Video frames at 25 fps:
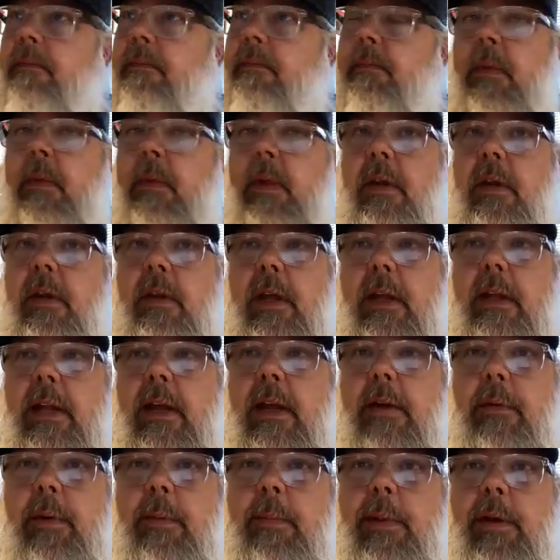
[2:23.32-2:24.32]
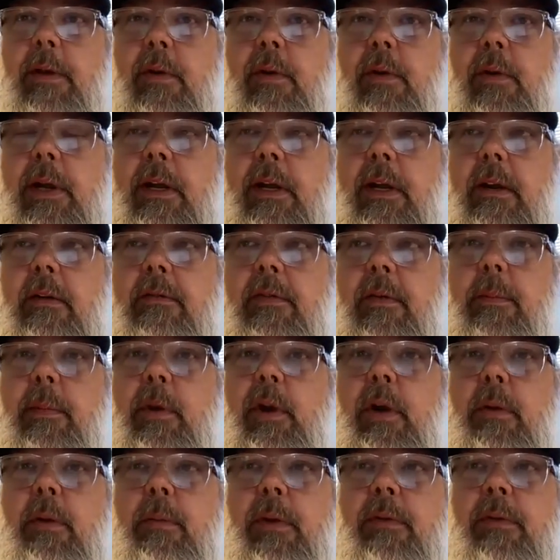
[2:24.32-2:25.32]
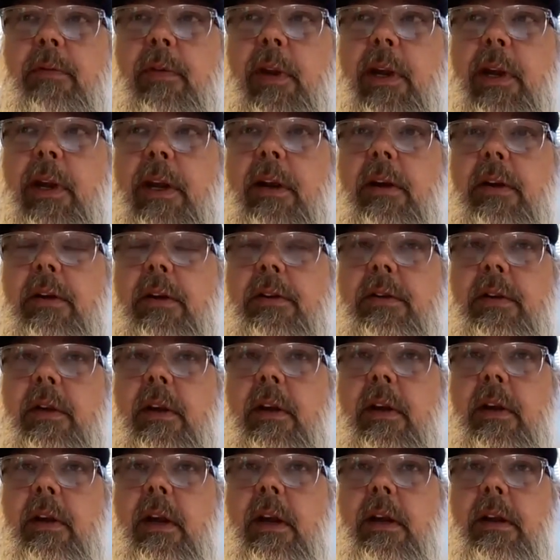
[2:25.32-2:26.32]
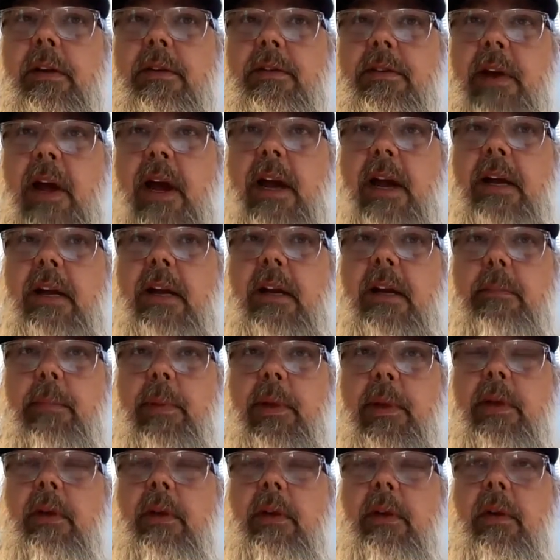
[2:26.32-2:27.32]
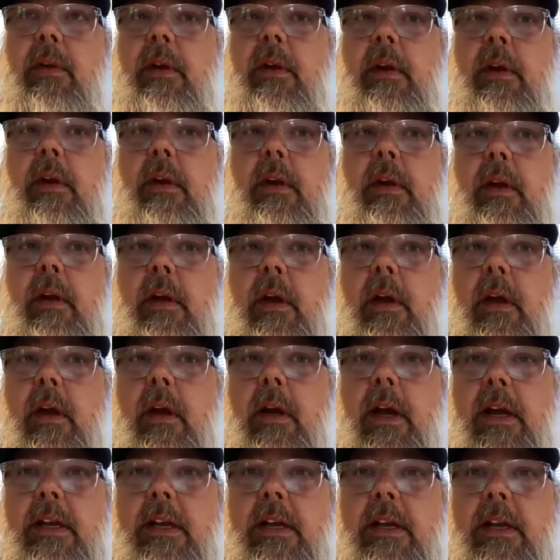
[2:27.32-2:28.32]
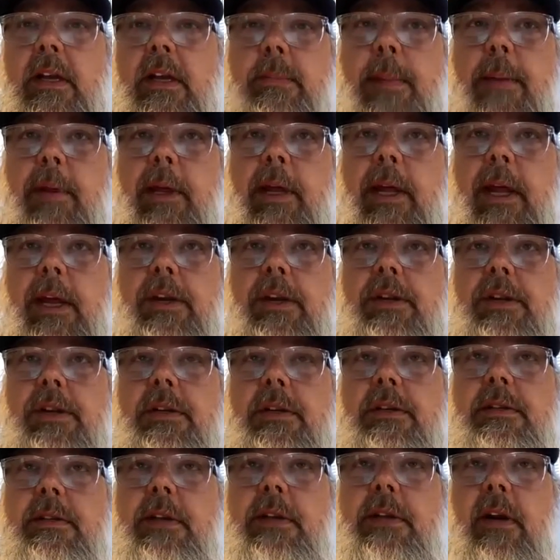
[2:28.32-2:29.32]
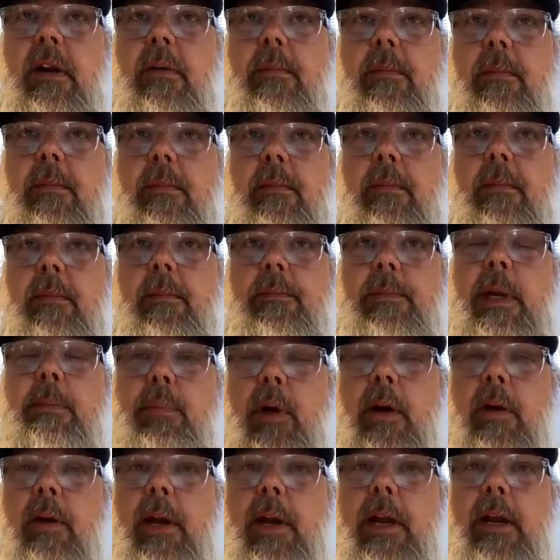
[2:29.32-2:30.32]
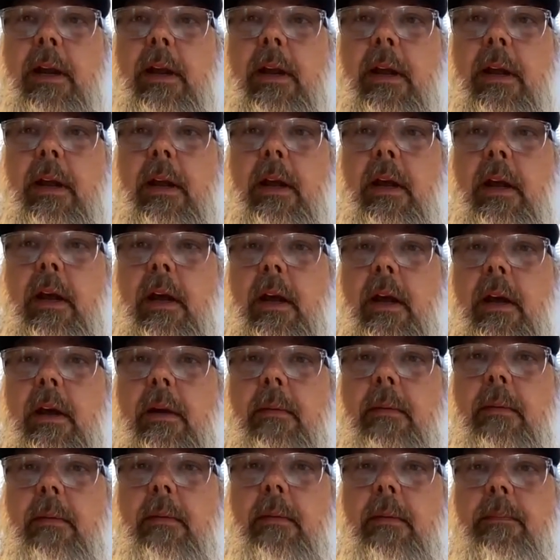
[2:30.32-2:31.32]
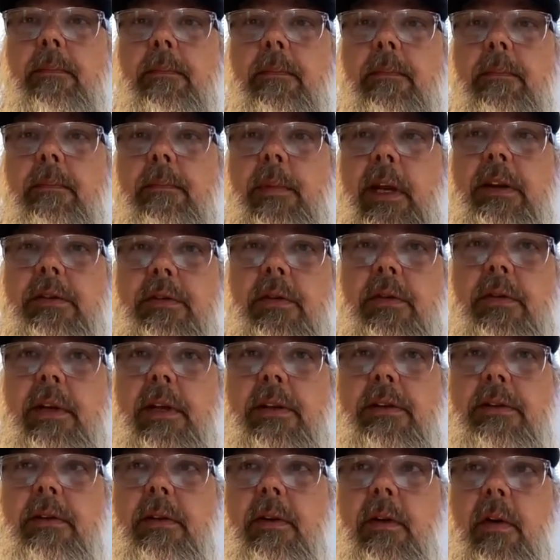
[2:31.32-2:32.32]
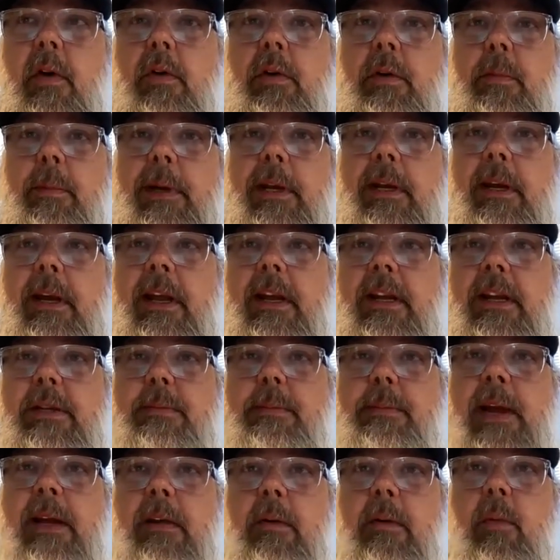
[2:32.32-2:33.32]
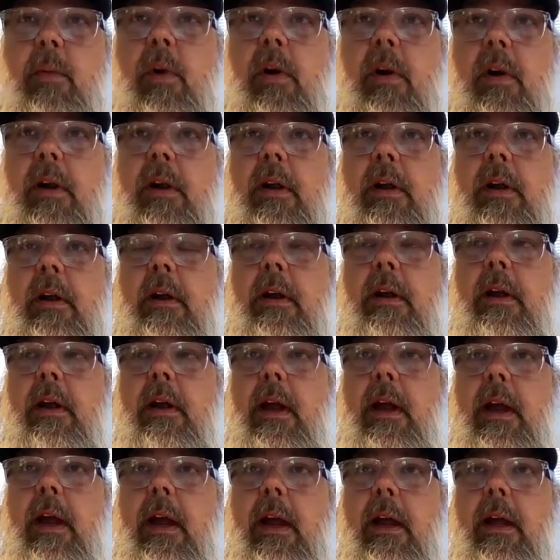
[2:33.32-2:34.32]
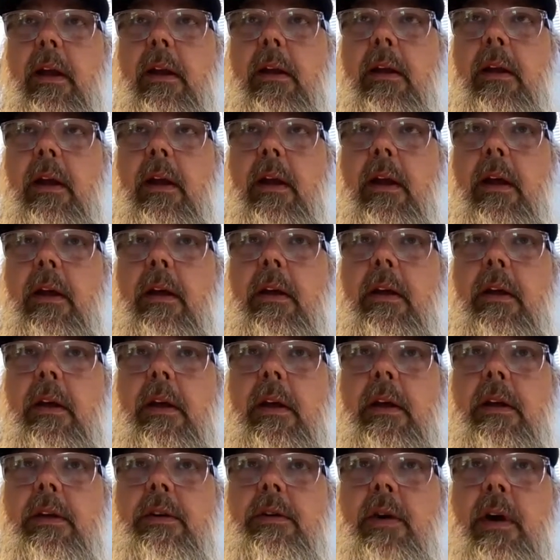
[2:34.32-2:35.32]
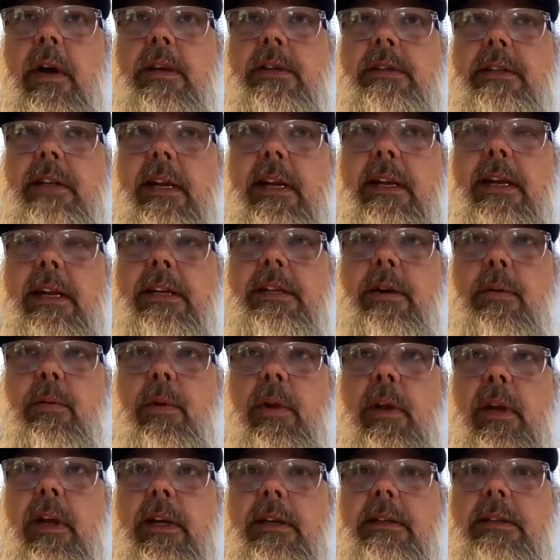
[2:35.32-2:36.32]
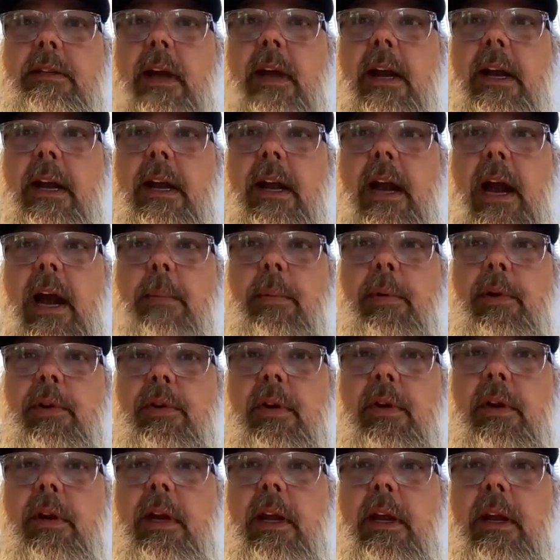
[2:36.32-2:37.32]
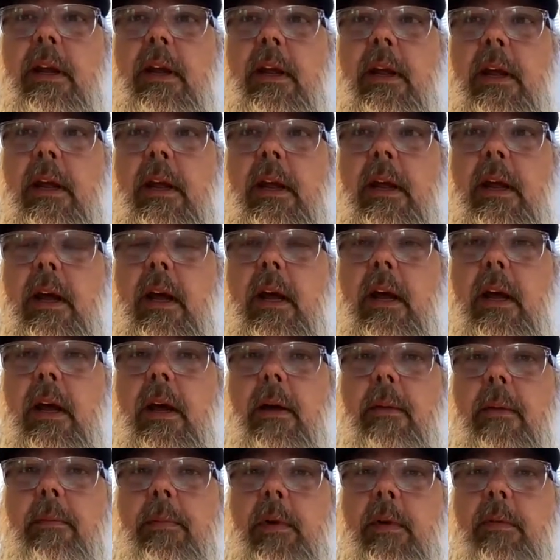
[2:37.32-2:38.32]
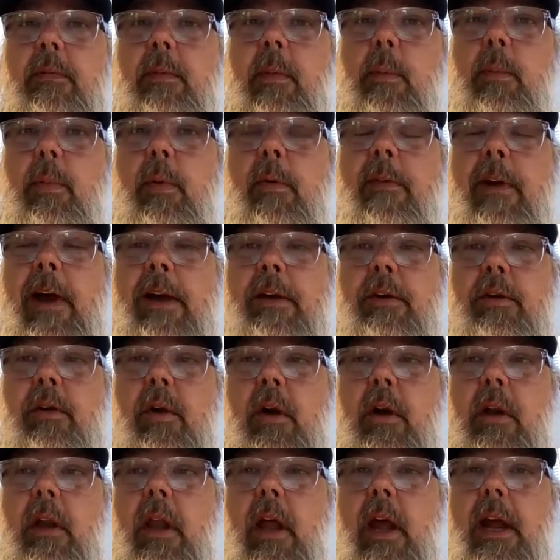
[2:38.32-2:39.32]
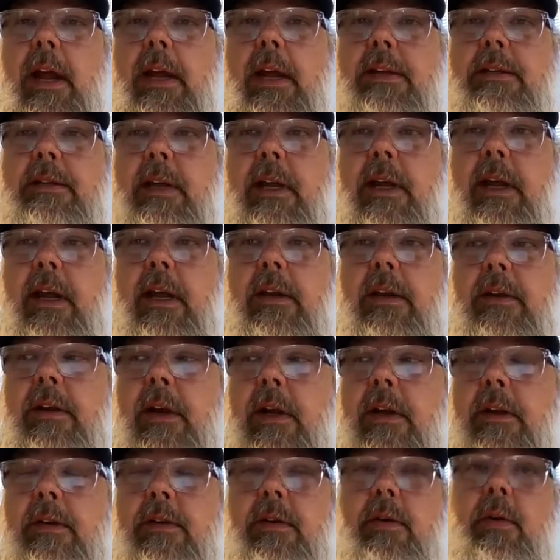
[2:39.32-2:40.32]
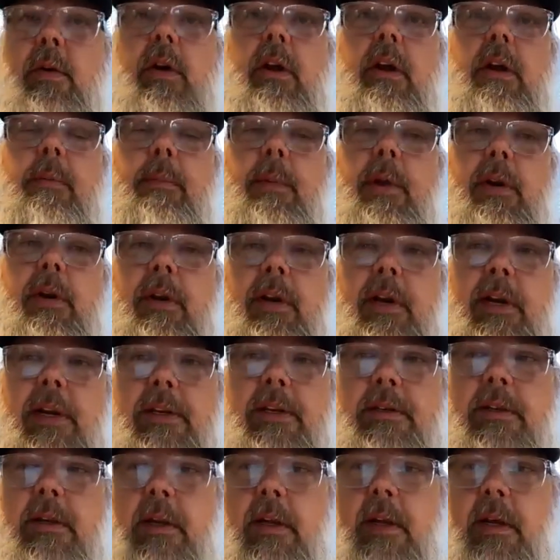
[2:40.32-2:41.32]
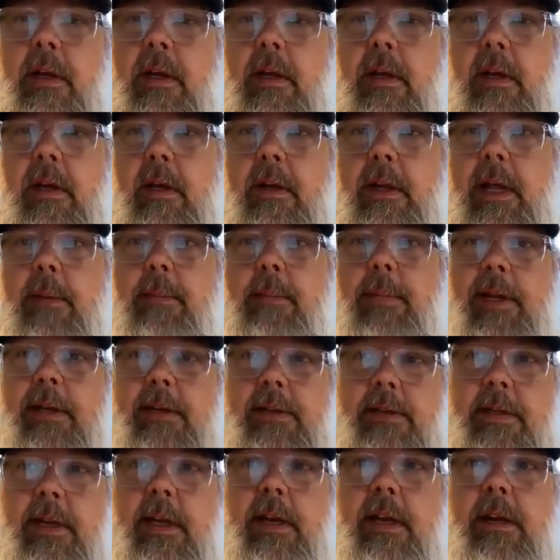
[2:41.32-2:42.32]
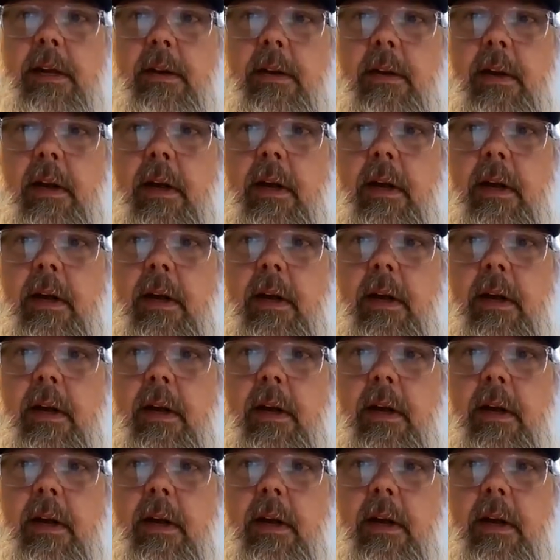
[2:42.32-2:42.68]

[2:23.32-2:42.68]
that we've been doing and familiar with for years, and design and build custom applications that are temporary to get us through this, ultimately to get us back to work. And to us, that's a really exciting opportunity to provide to our clients and to our communities. That being said,